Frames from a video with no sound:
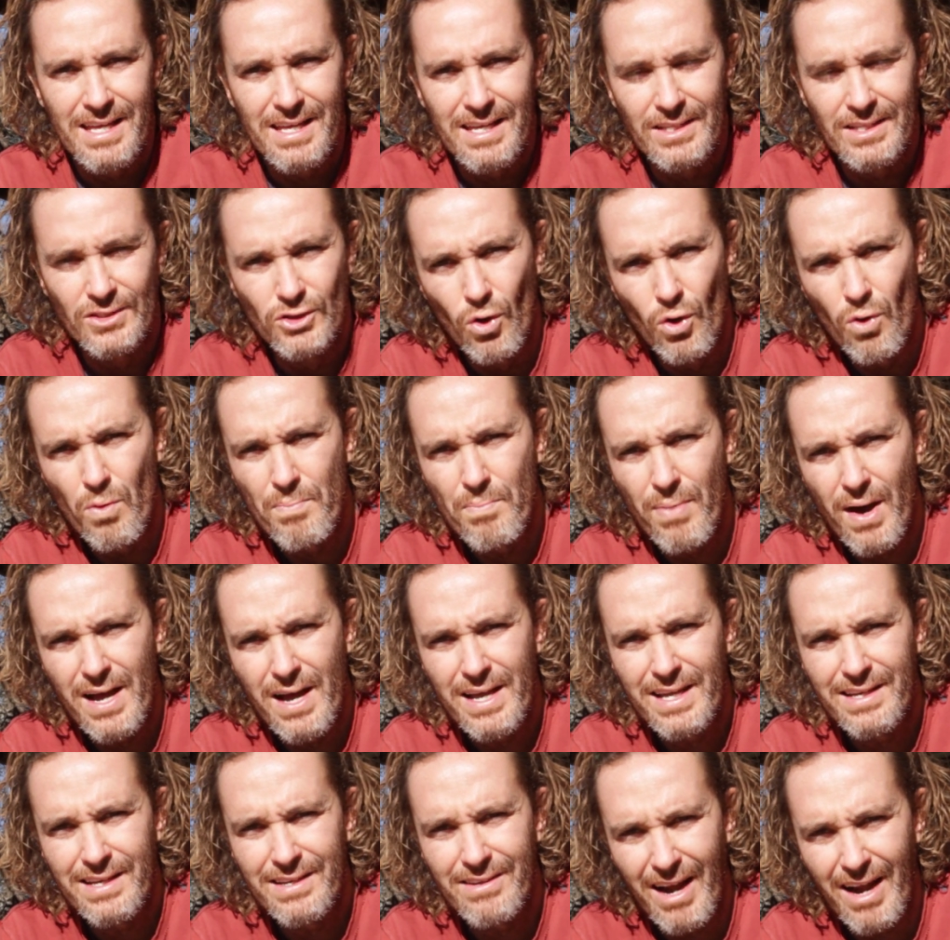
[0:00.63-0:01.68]
Is your
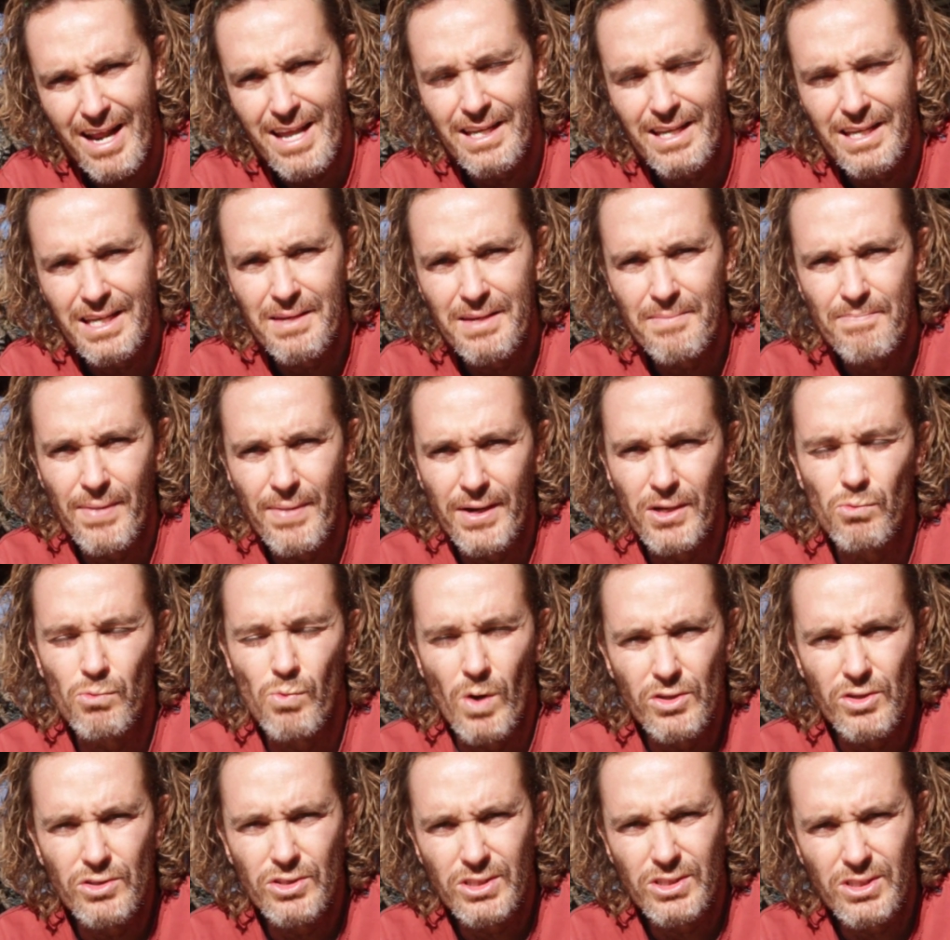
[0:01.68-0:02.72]
bike cranking but it
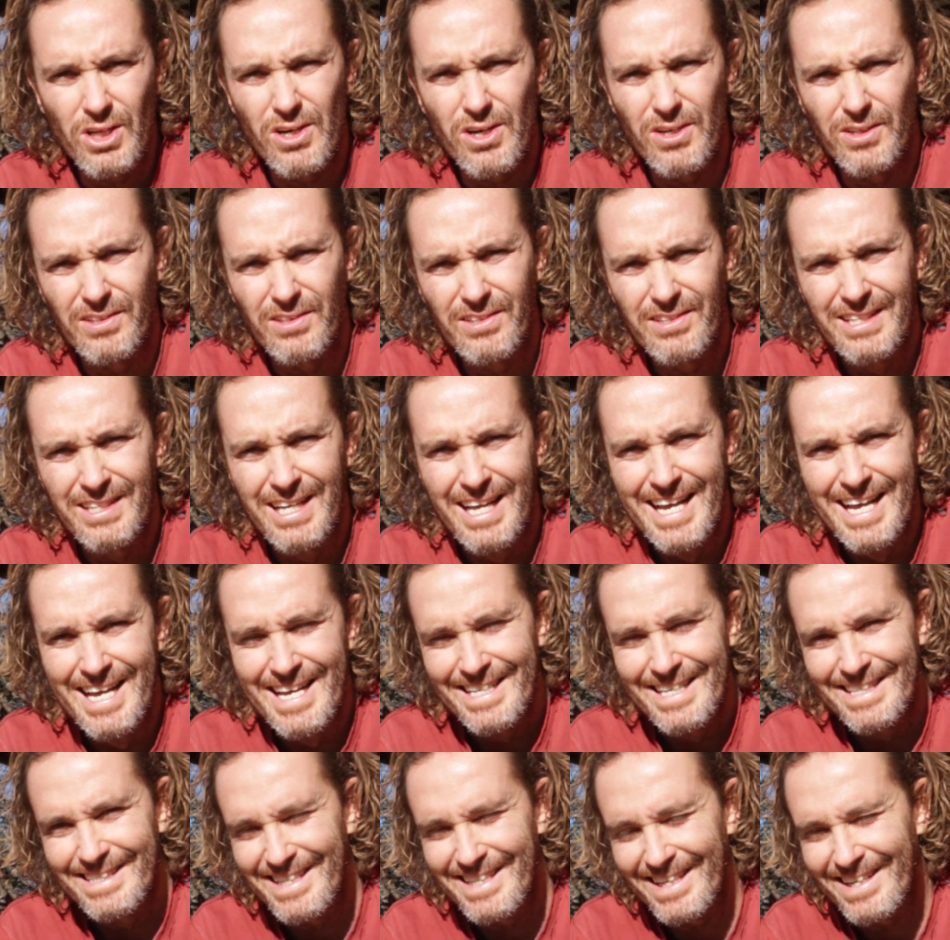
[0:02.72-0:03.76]
won't start?
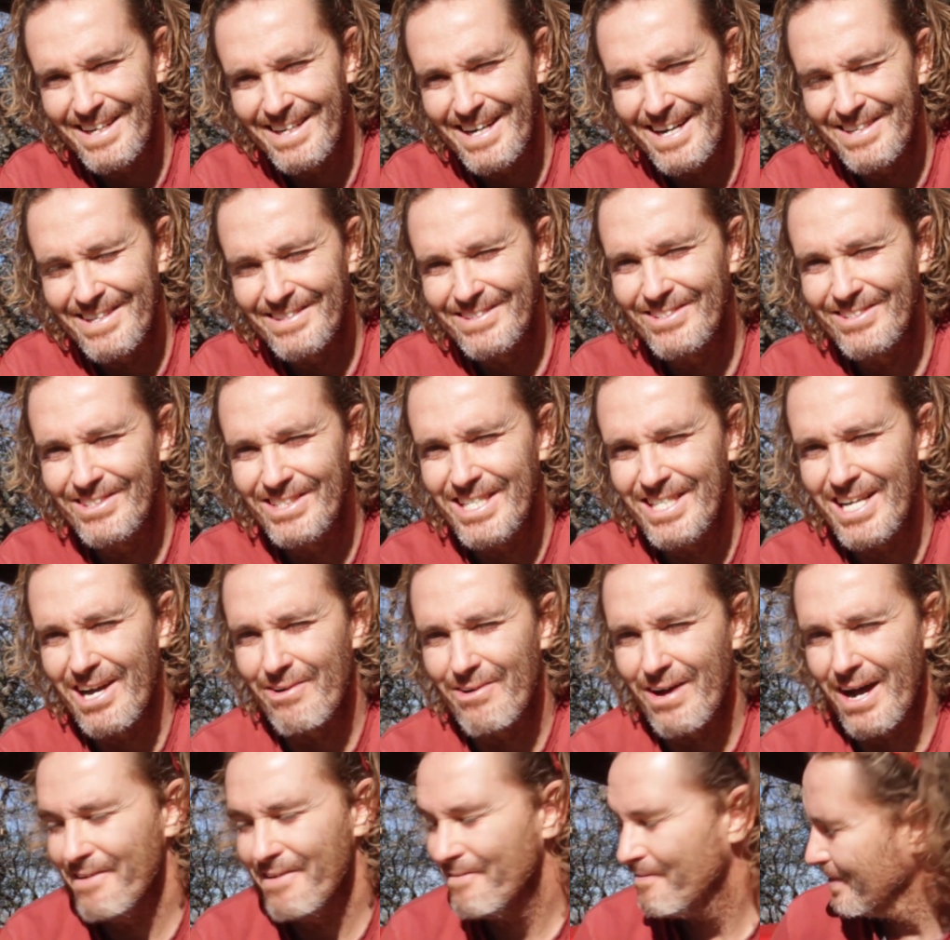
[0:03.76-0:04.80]
Stick around to see how
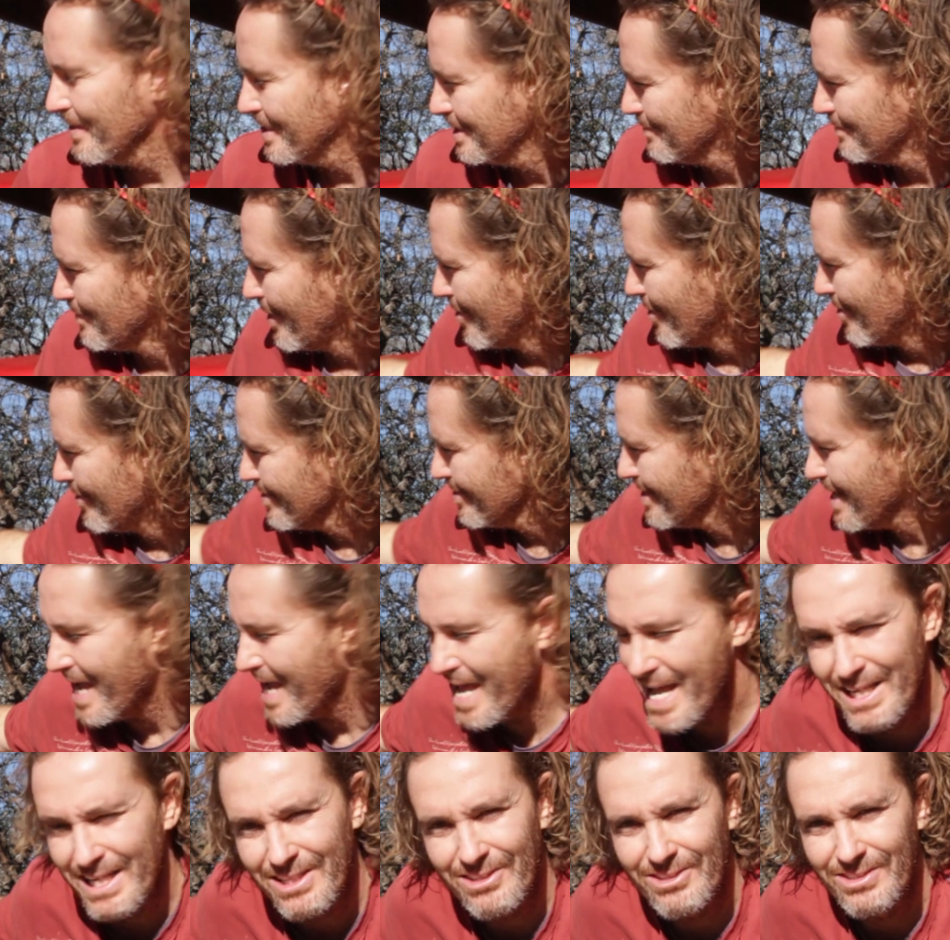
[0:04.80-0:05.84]
I fixed my Honda
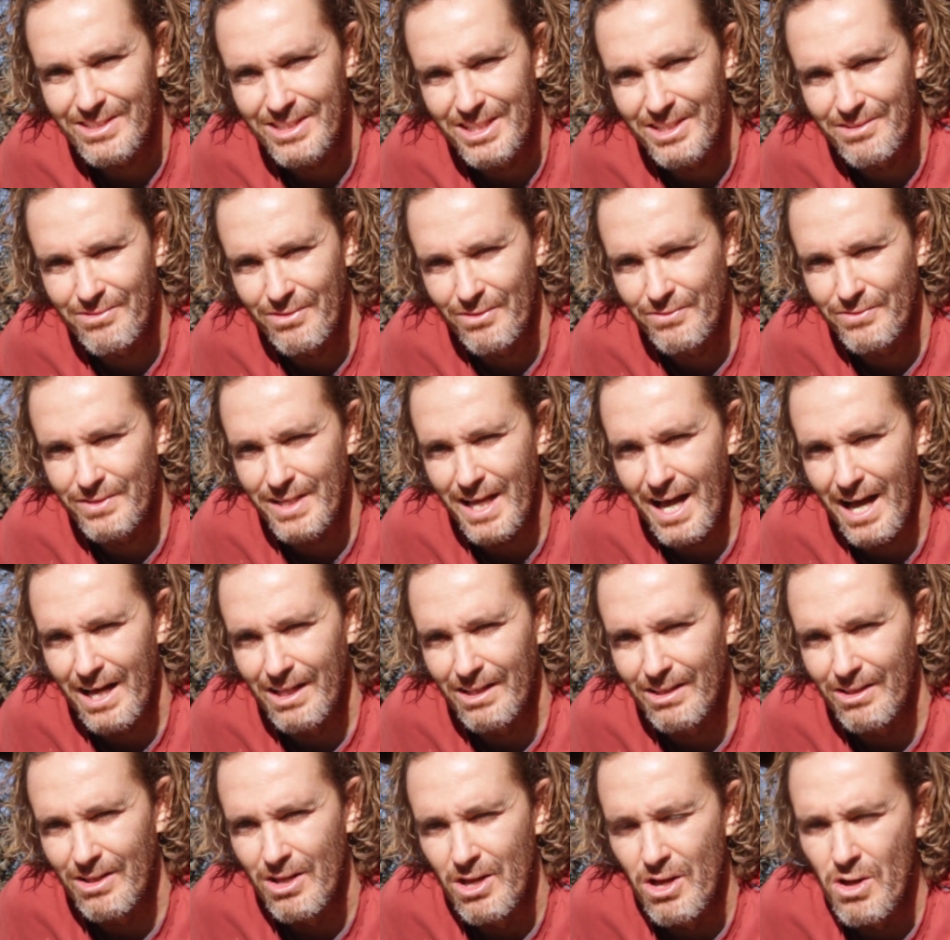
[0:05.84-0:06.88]

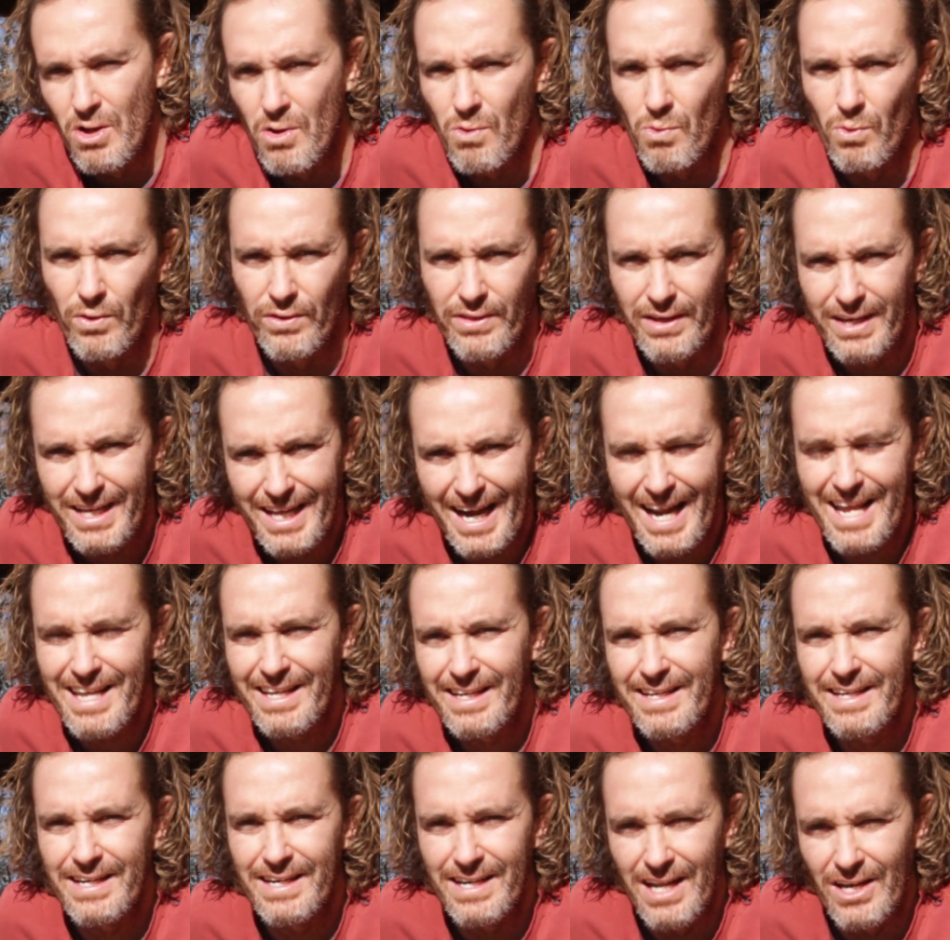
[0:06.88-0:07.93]
XR650L with a
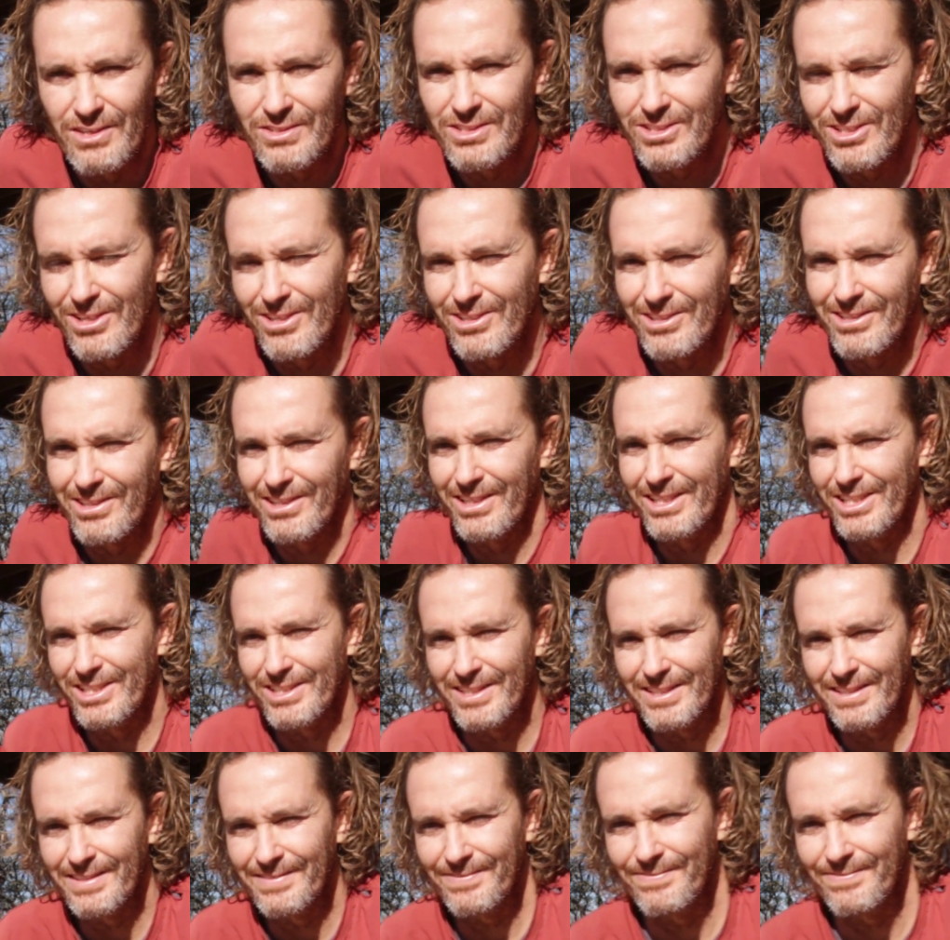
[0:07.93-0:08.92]
cranking no start condition.